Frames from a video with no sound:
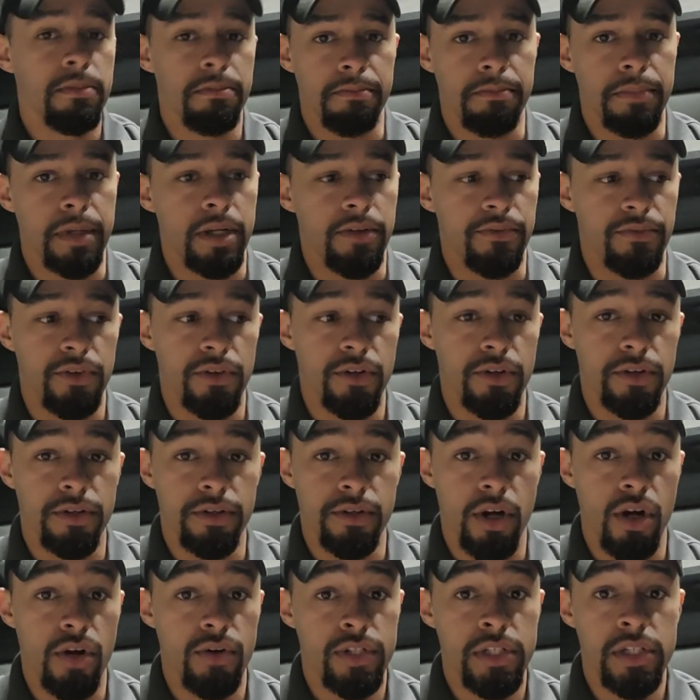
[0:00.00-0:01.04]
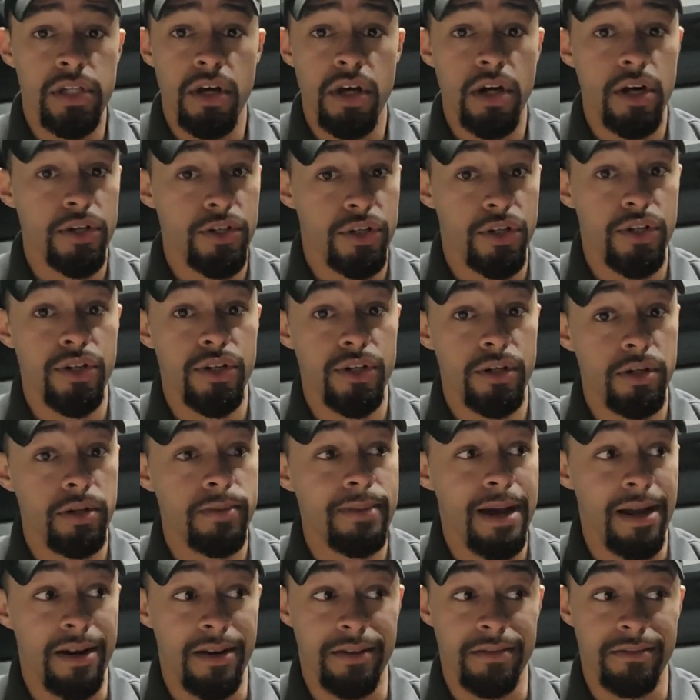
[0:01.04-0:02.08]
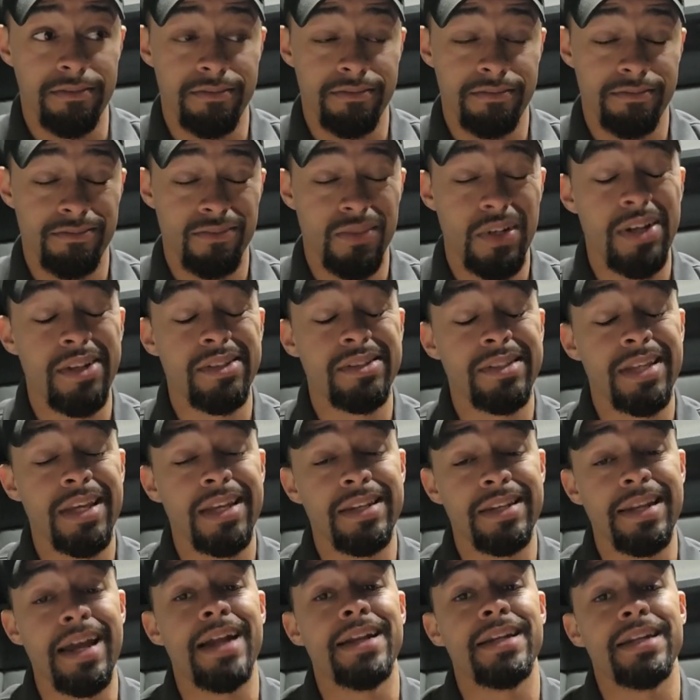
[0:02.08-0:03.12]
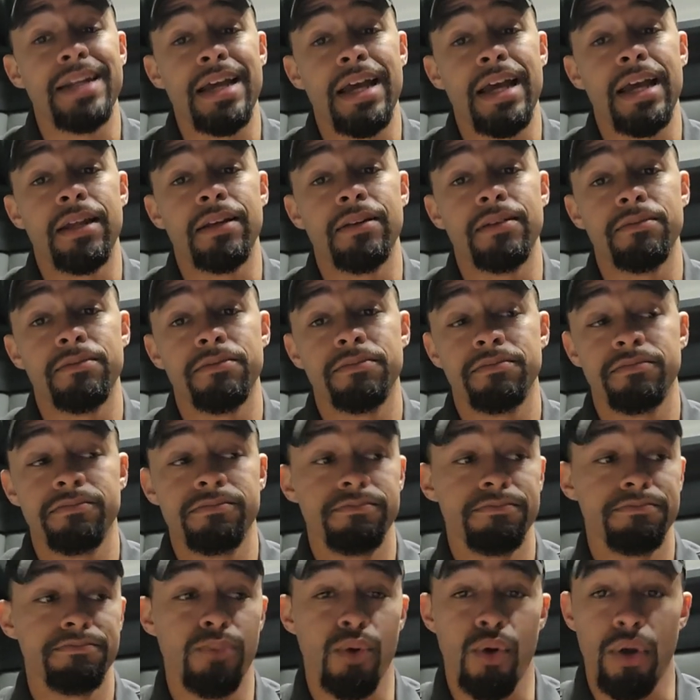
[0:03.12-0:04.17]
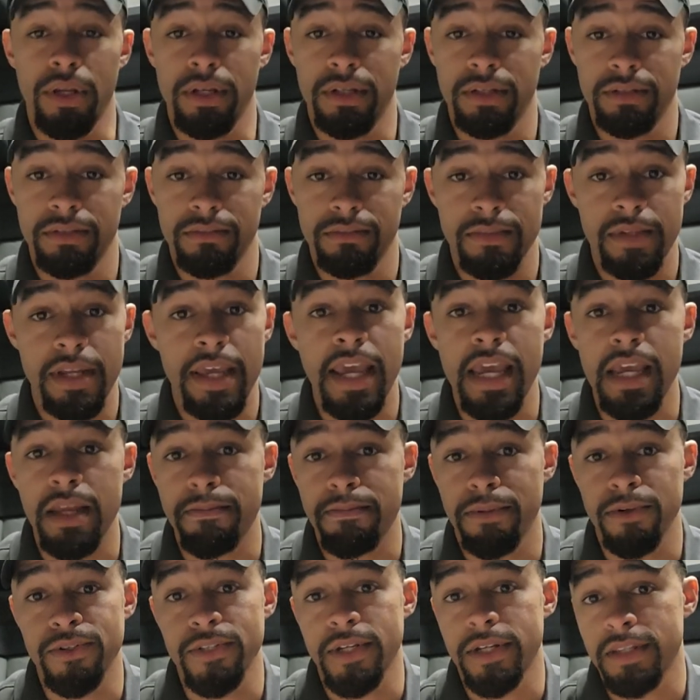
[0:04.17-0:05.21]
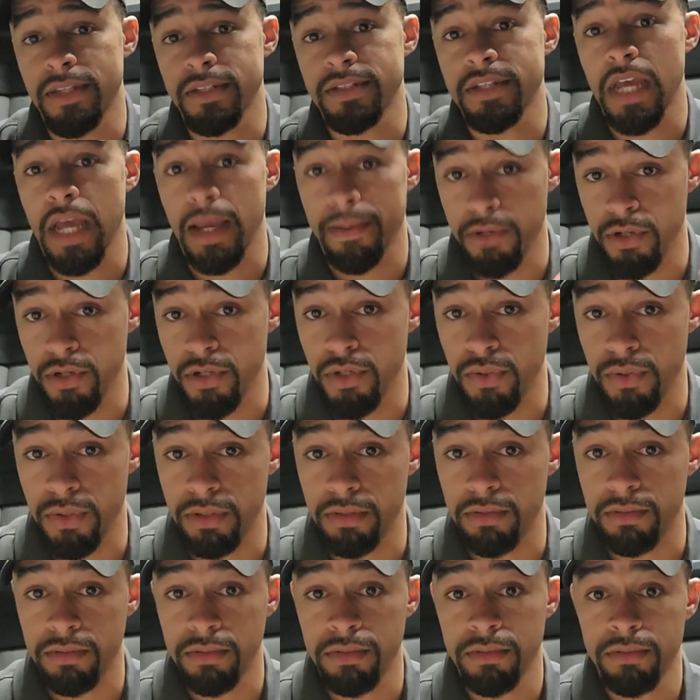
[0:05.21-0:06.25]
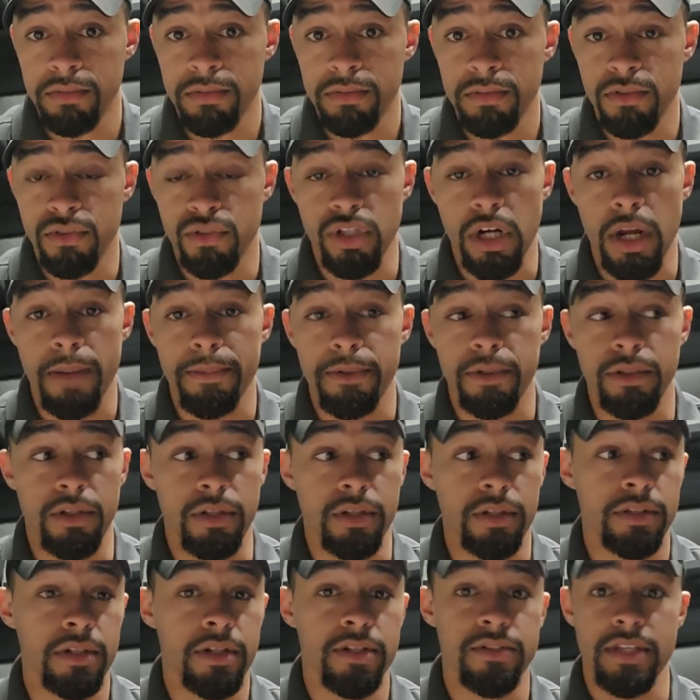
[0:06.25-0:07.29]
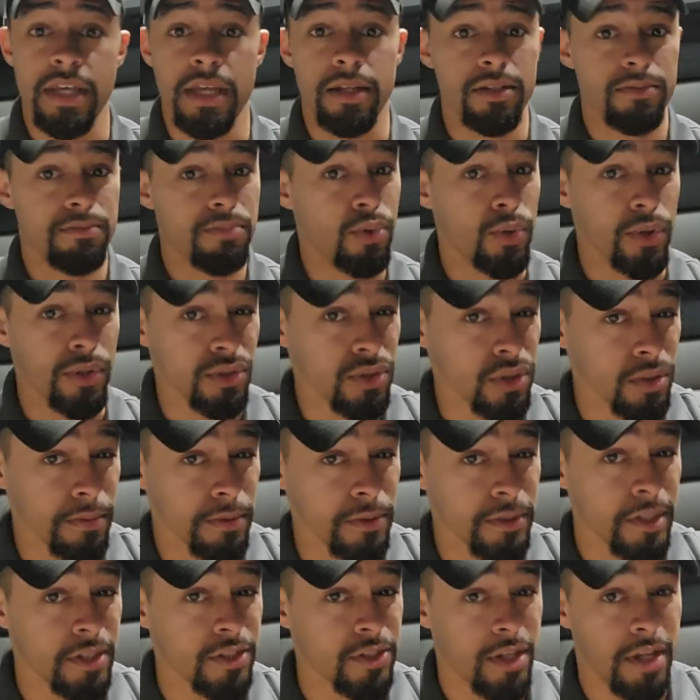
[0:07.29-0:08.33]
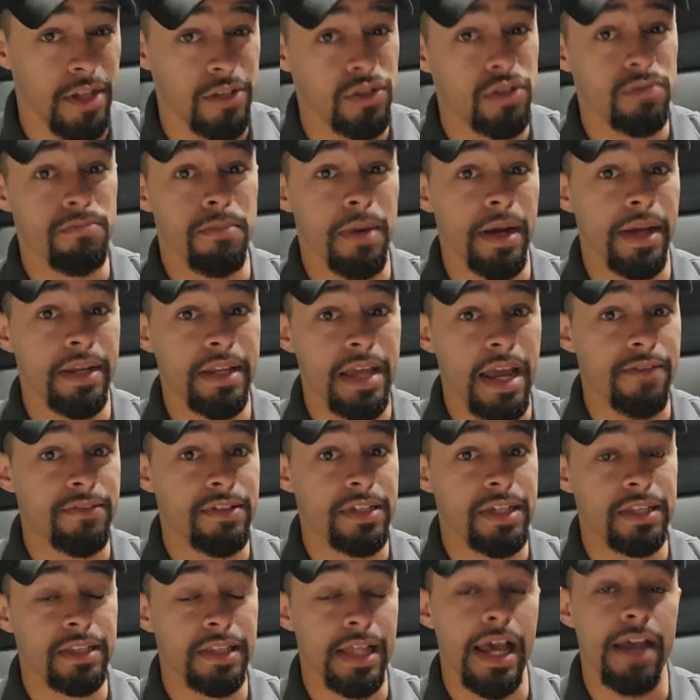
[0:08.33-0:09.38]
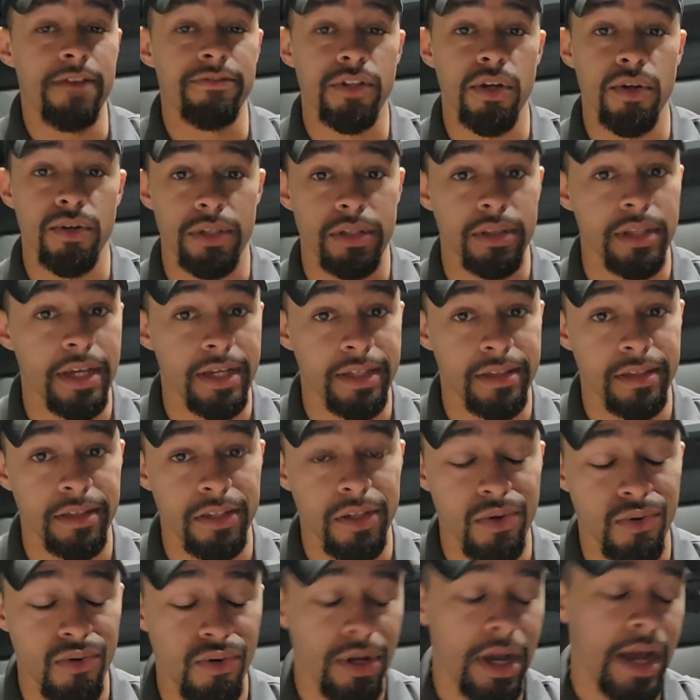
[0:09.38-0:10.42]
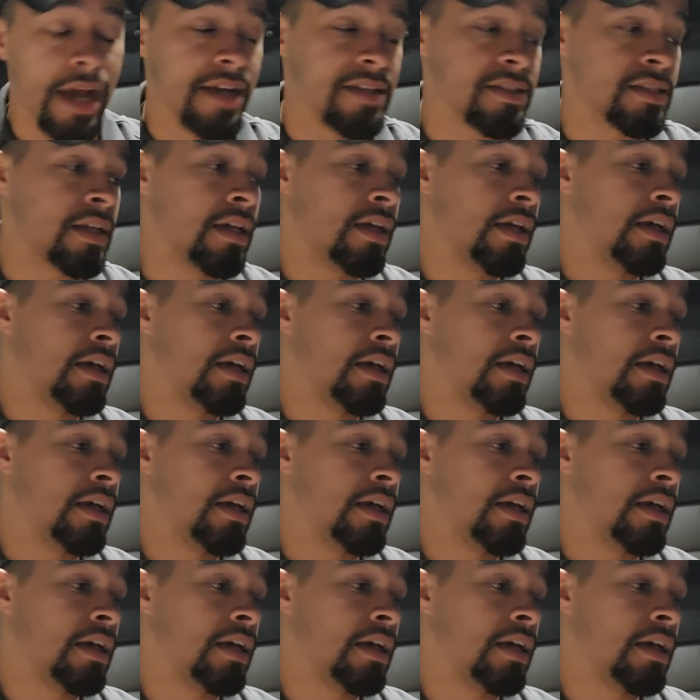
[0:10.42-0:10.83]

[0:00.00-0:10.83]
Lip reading: But if you're OTR, you're about I'd say 99.8% of the time you're doing drop and hook. There's that 0.2% chance you might have to get live loaded like the local guys.